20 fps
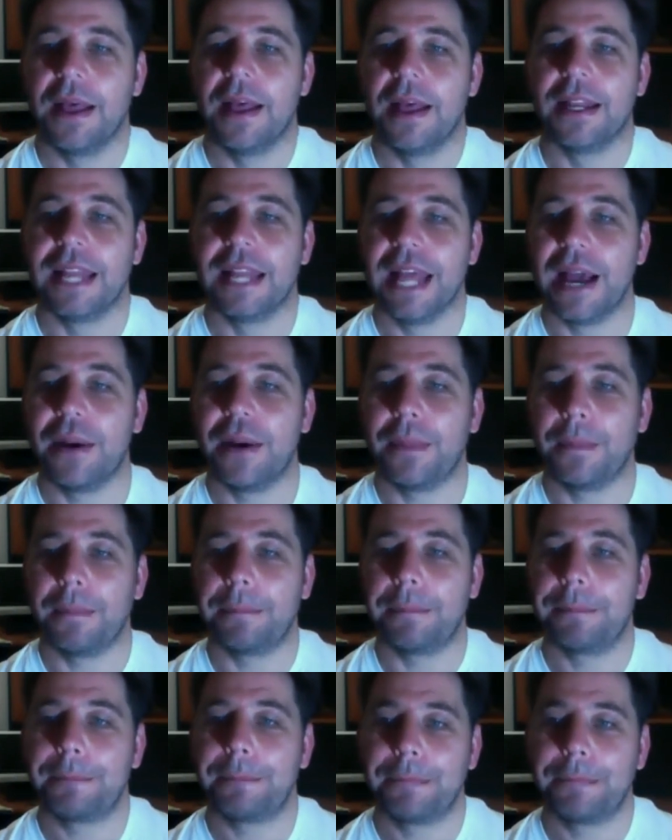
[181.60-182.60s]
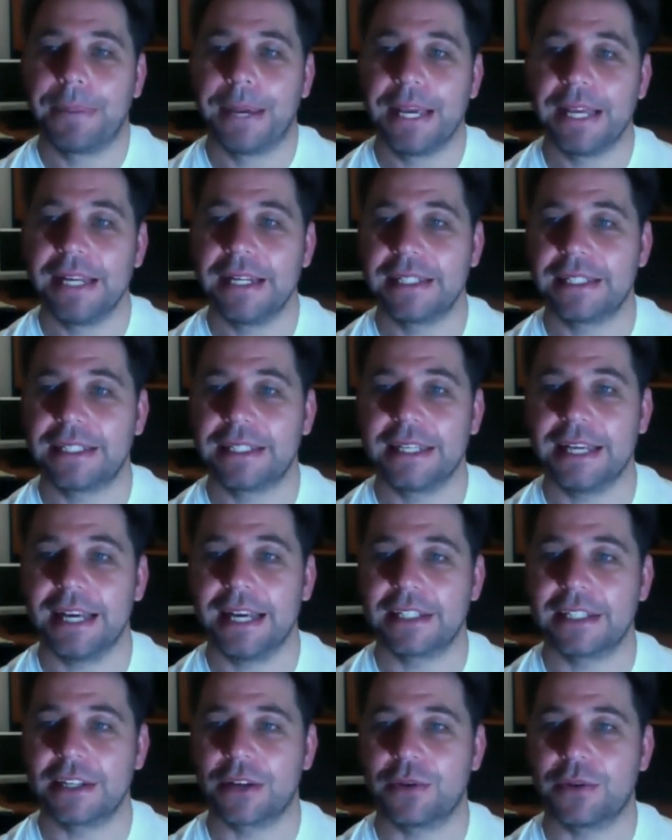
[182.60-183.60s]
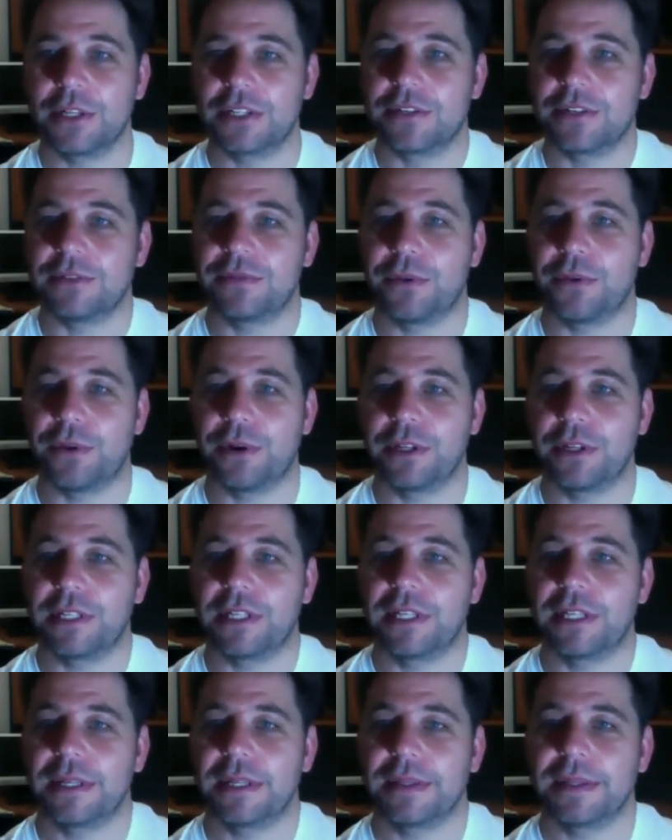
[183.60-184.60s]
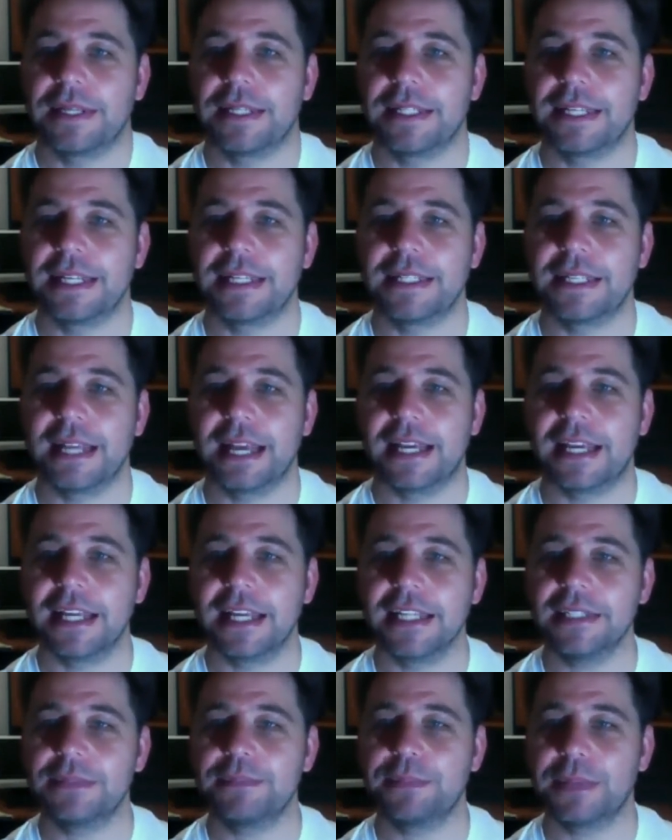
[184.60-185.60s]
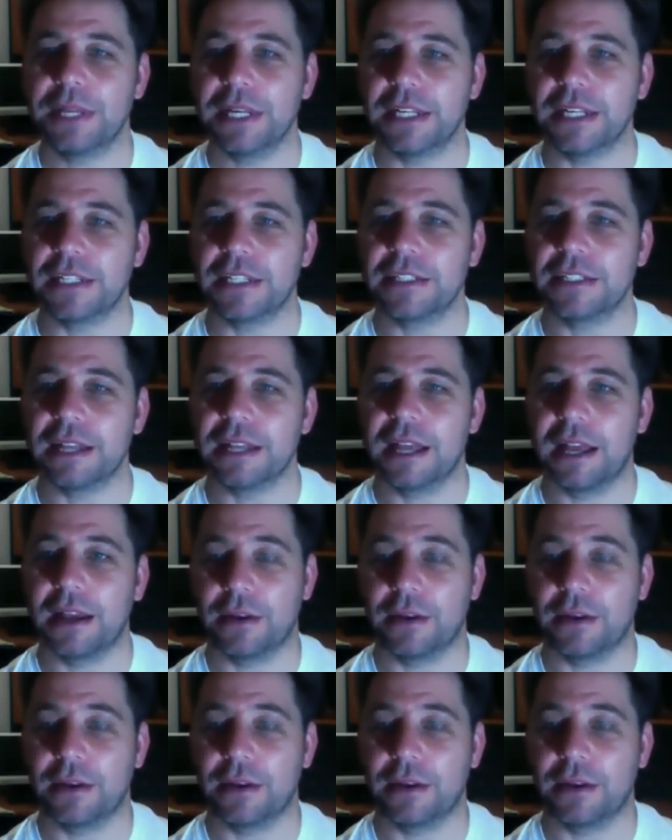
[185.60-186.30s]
Now, Peter C has a question for us. He says, against beginners,